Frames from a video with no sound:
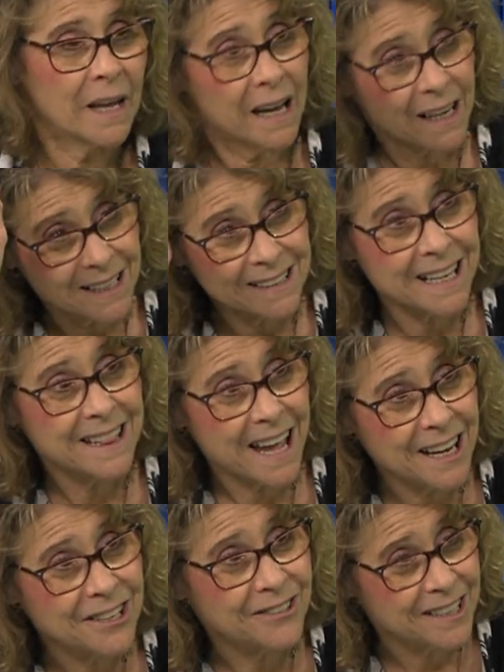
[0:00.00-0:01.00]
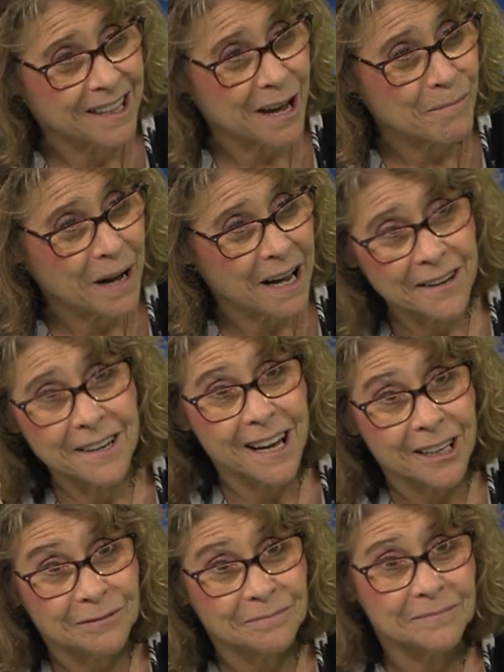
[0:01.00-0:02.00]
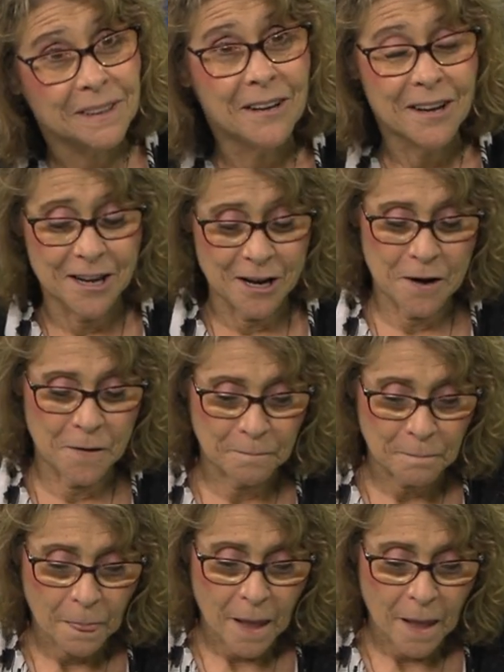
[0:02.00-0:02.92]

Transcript: I got to say thank you to them. I don't okay. know. You know,